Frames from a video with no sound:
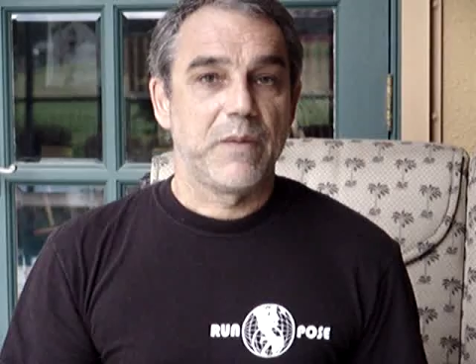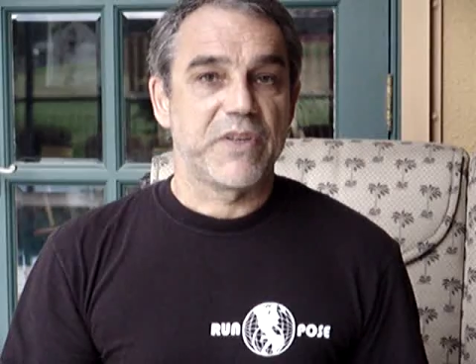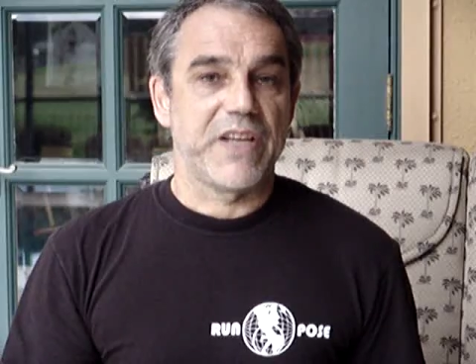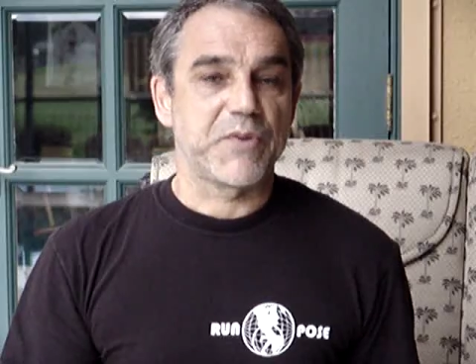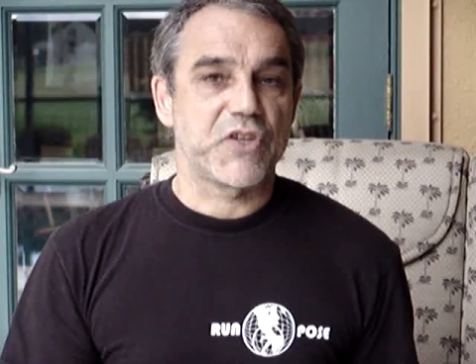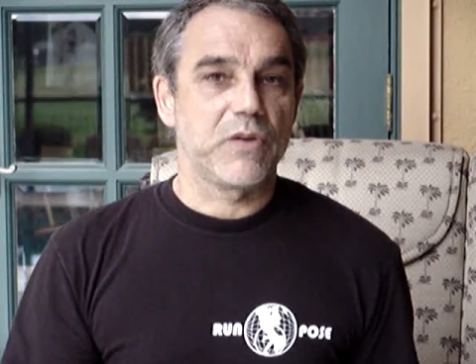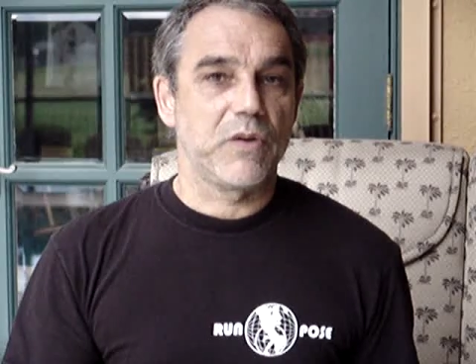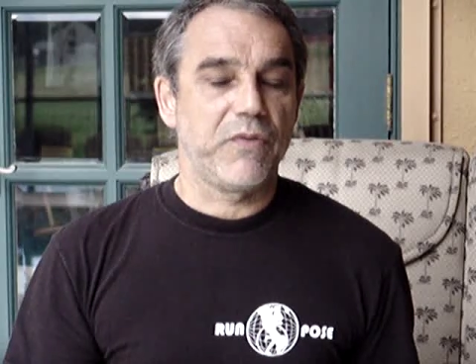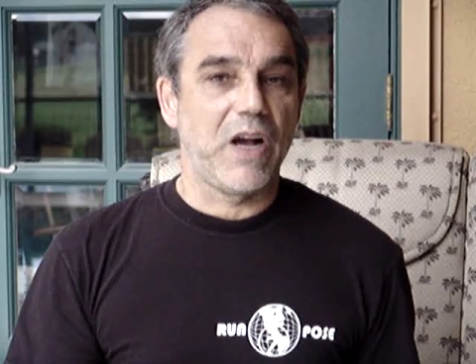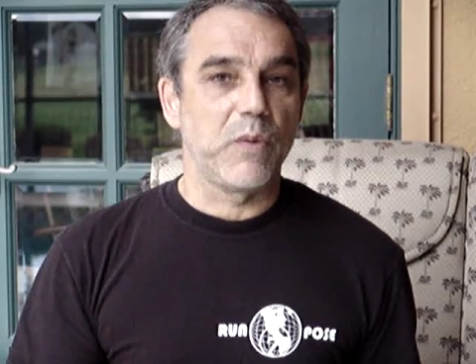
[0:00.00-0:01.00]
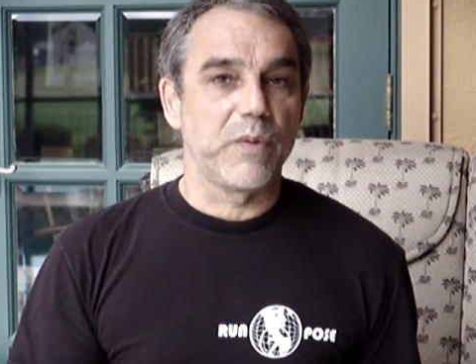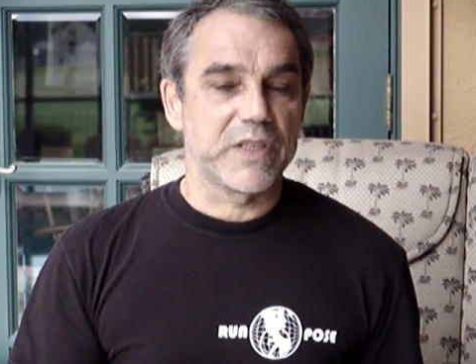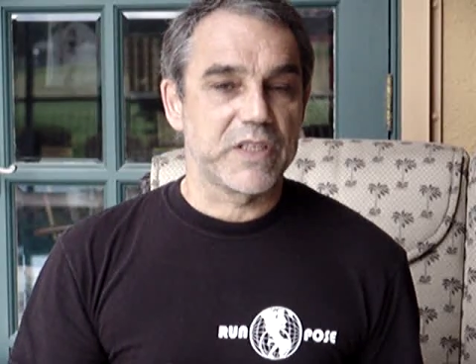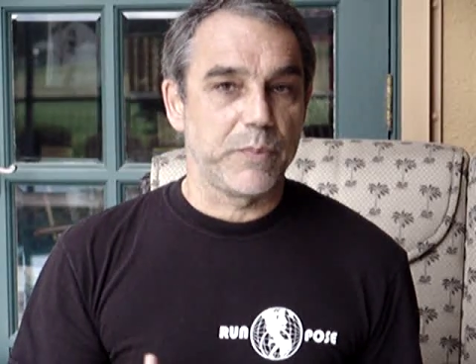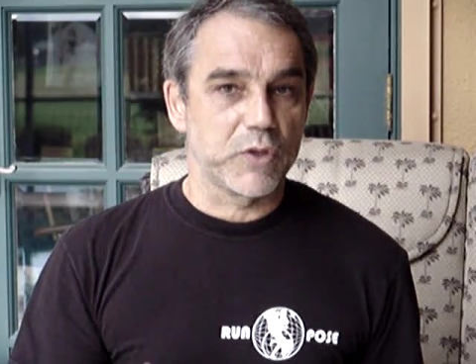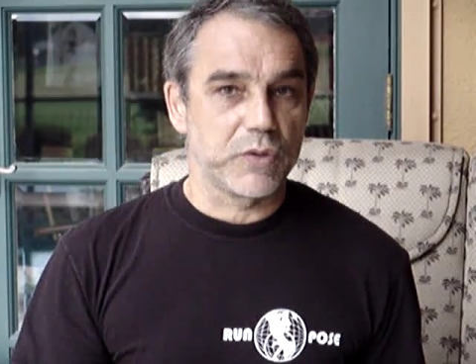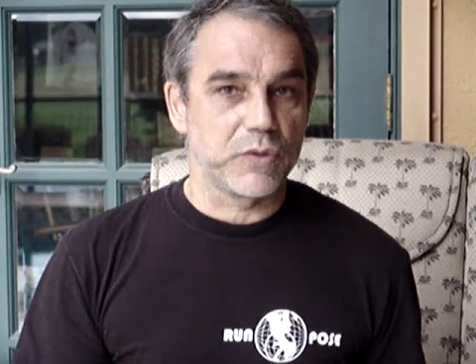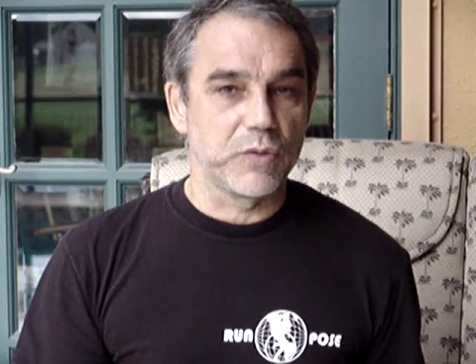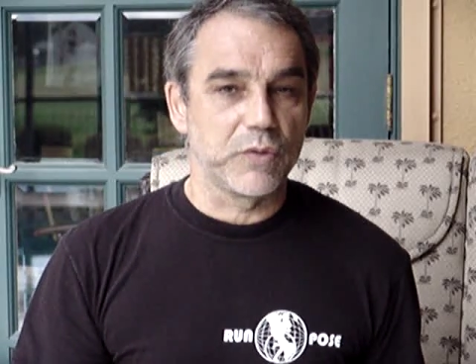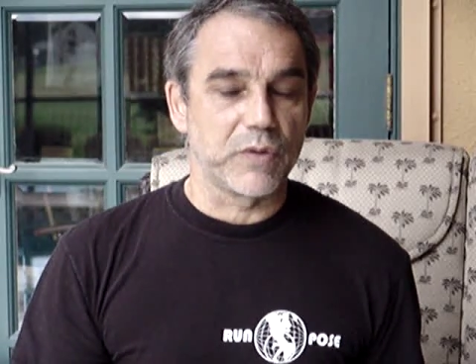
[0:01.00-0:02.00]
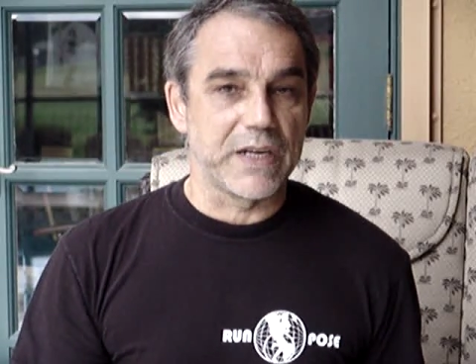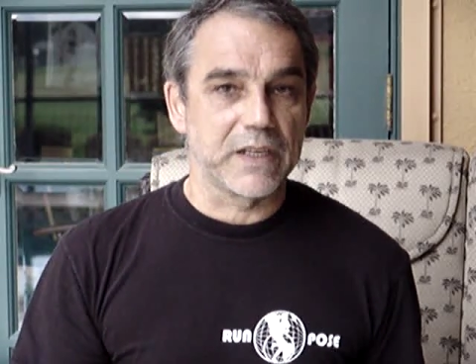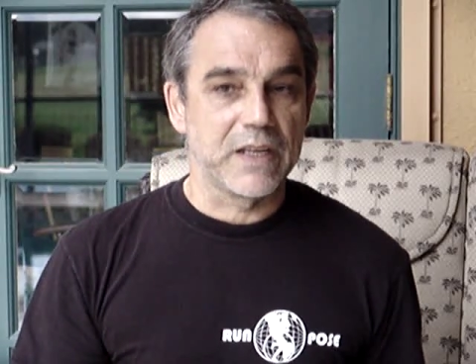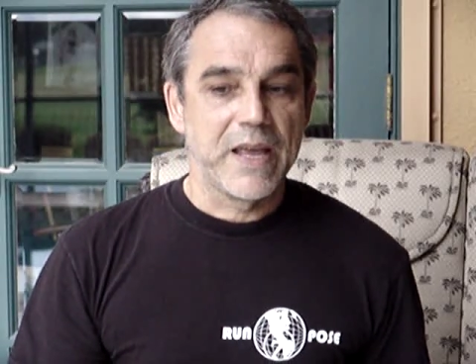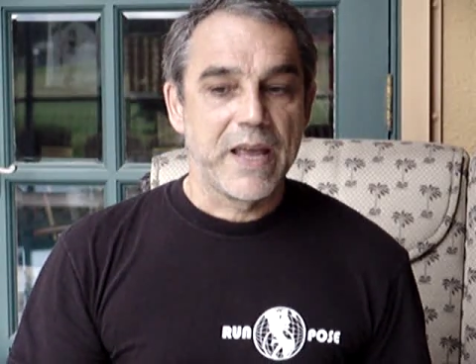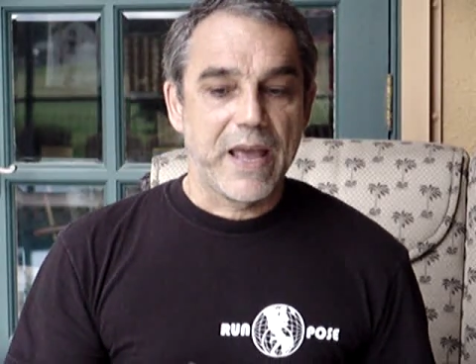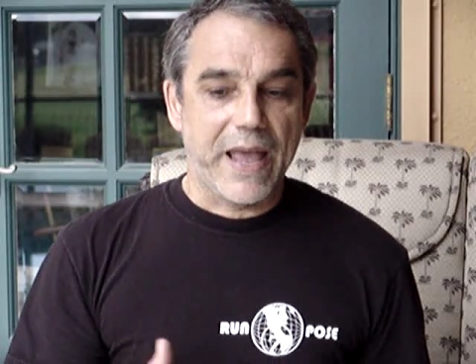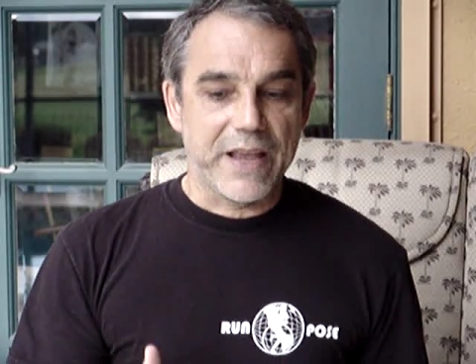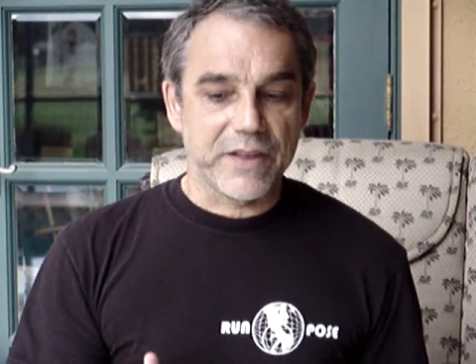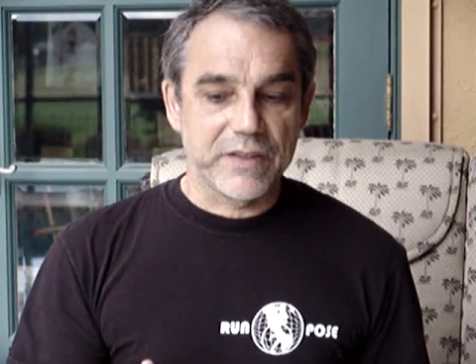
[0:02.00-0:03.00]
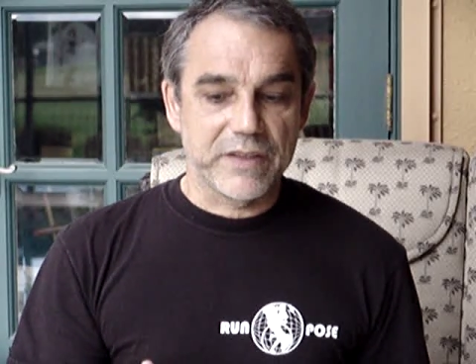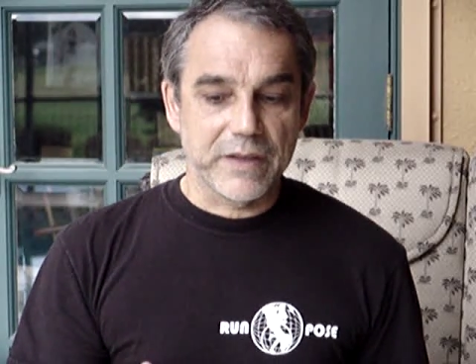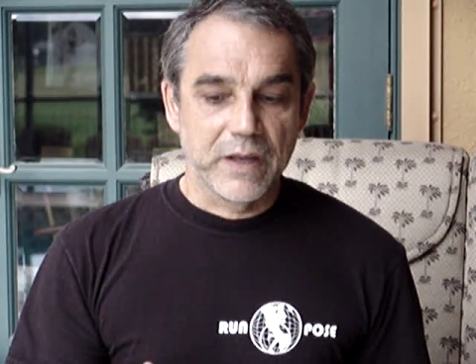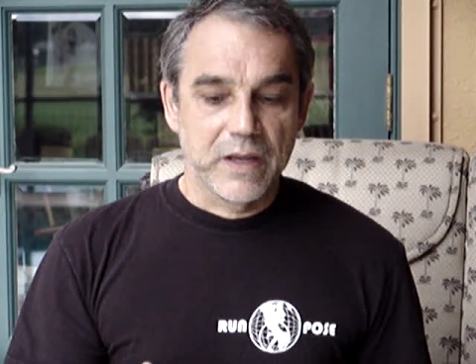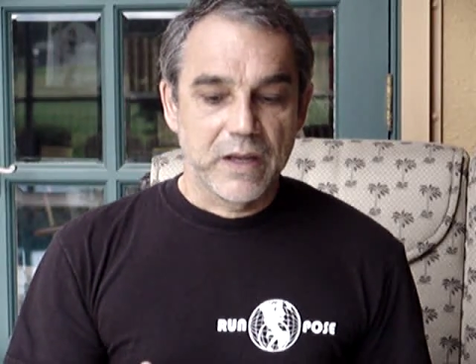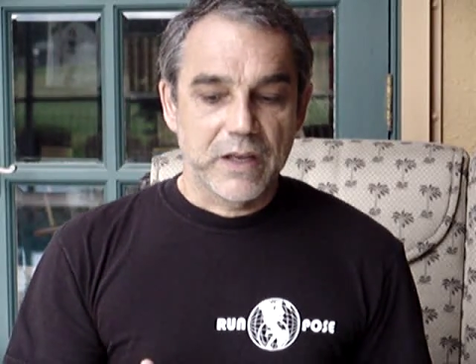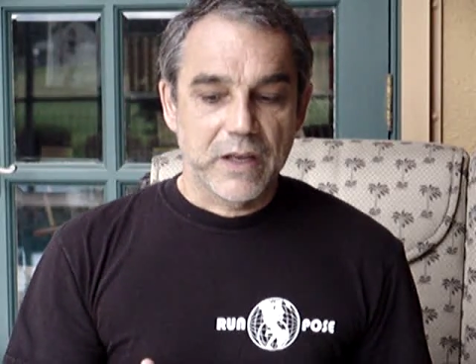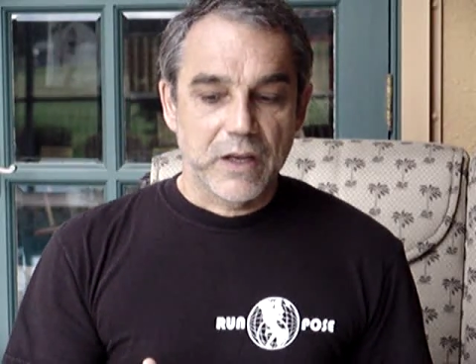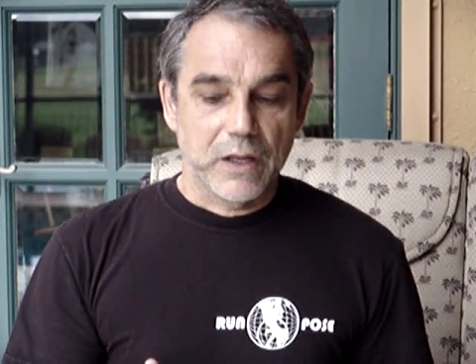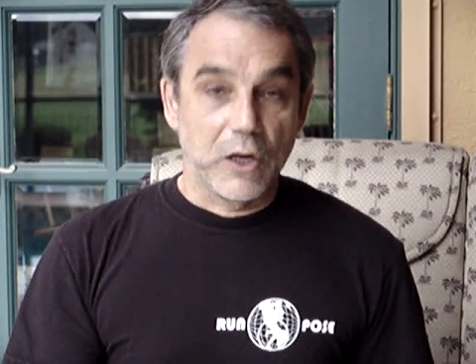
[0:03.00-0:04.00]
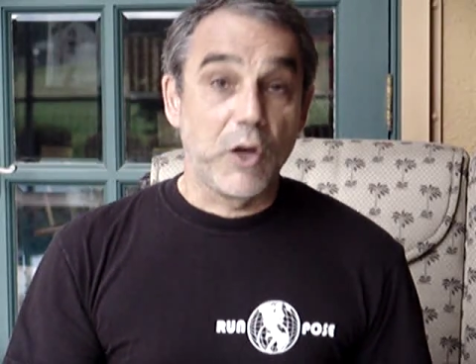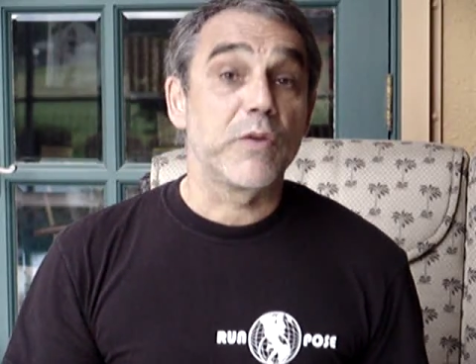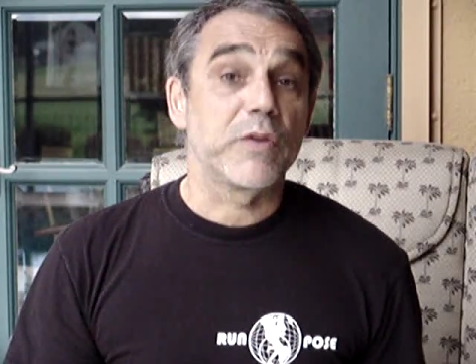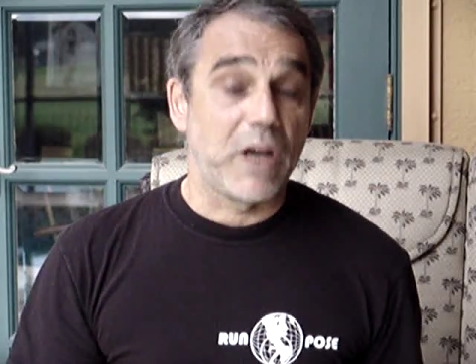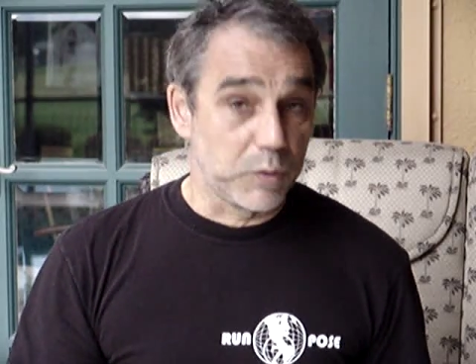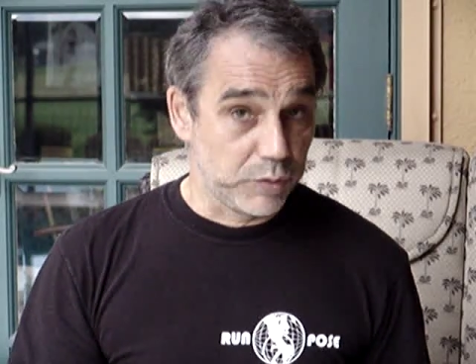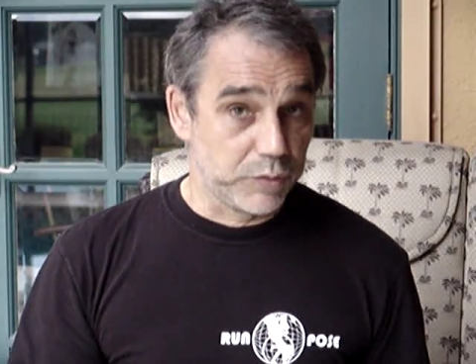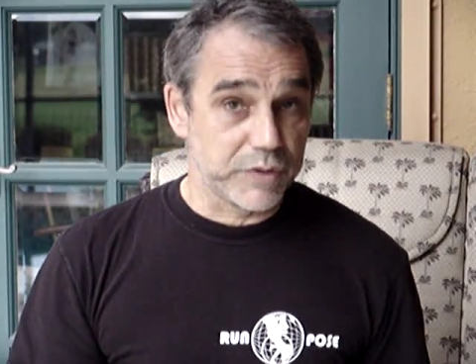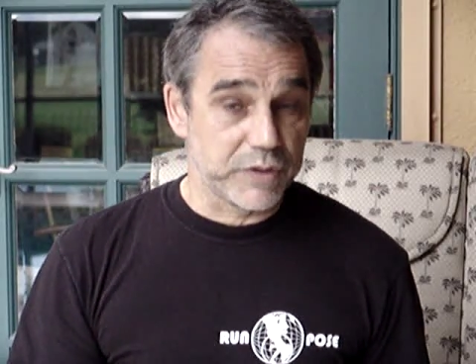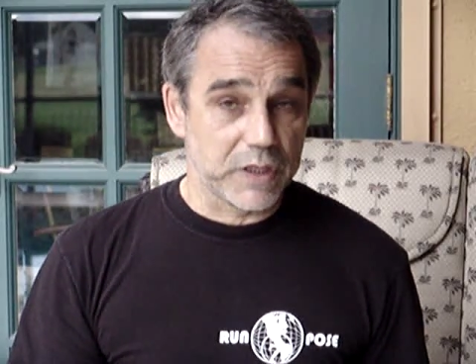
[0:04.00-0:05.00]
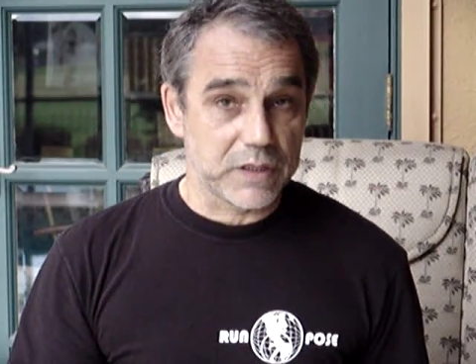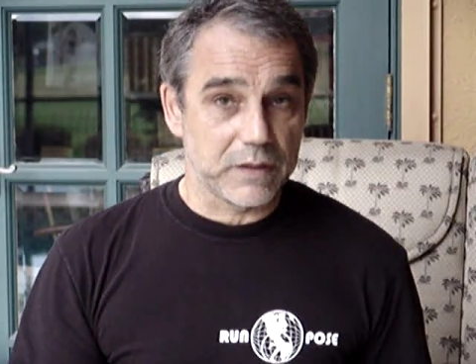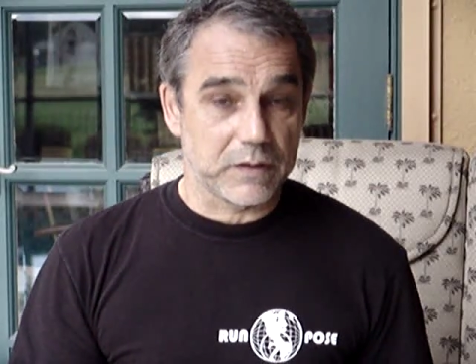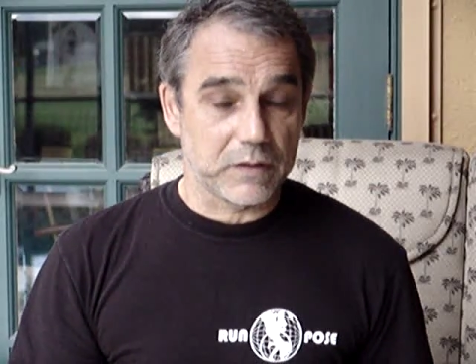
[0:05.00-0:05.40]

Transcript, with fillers: perception of how we're supposed to do running and learn how to do this. It